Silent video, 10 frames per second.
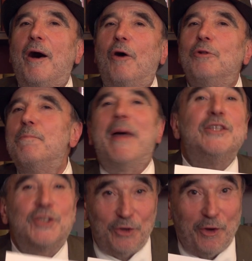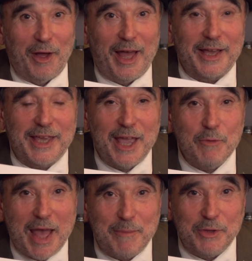old mentor, Kay
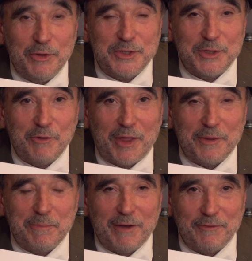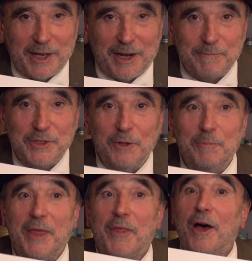Webb, who used to run the Puffin Club, told
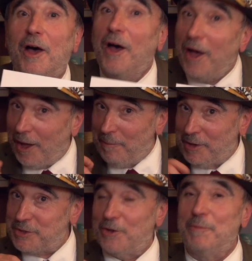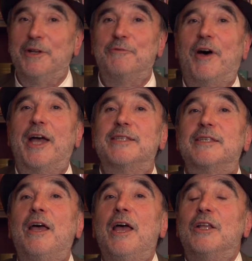me that her most common advice
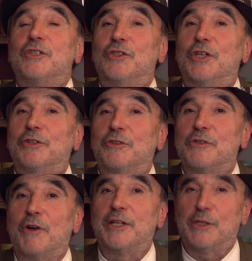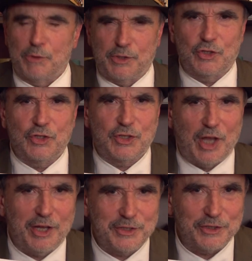to children's writers was
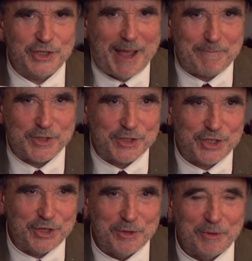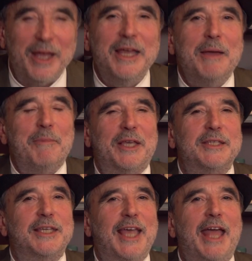start at chapter 2,
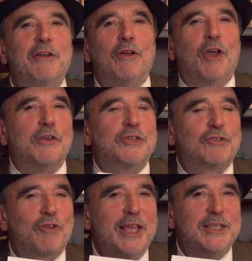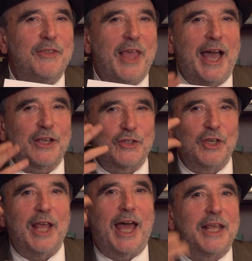because again, going straight in the
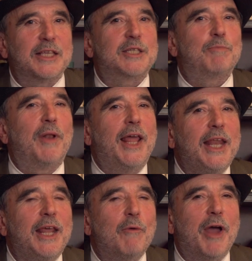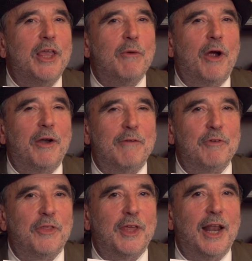action and explaining where you are and
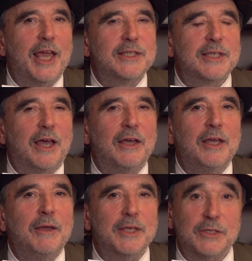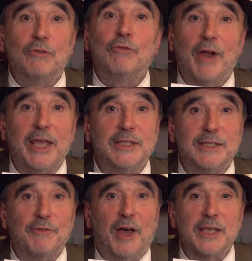everything later is a great
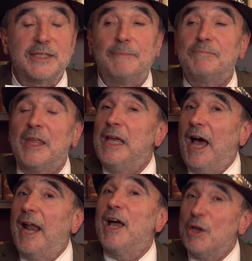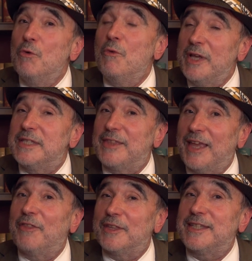device. And I always
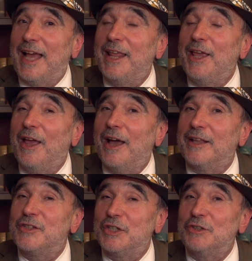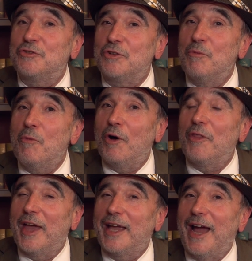think that telling children
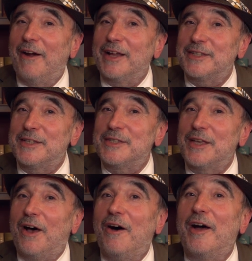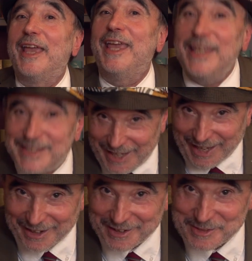what their characters are
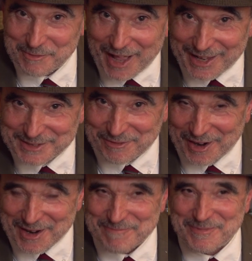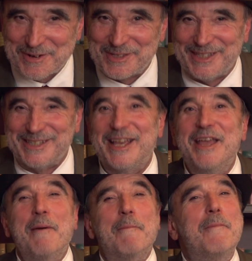eating as well is very important.
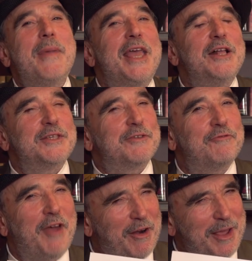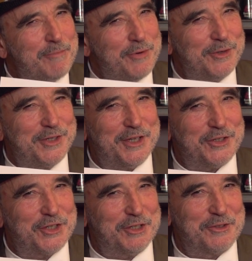Meals are very important
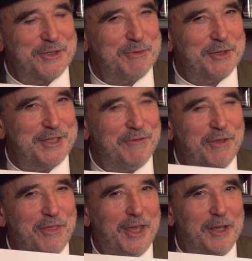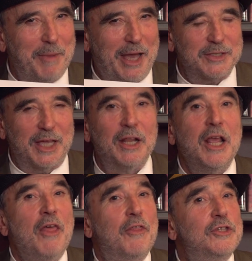in children's books if you think about it.
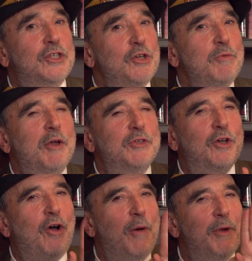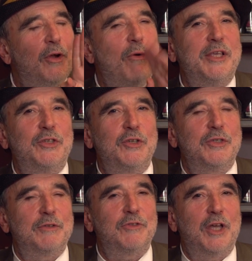The two most common
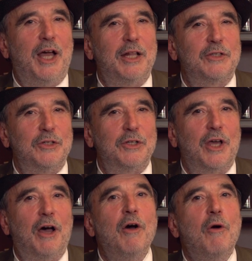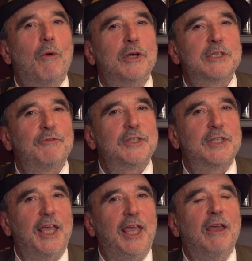questions of childhood are what's for
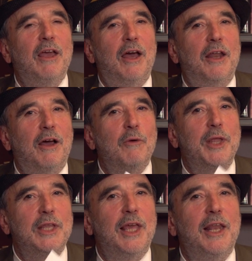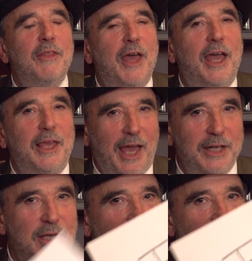tea and are we nearly there yet?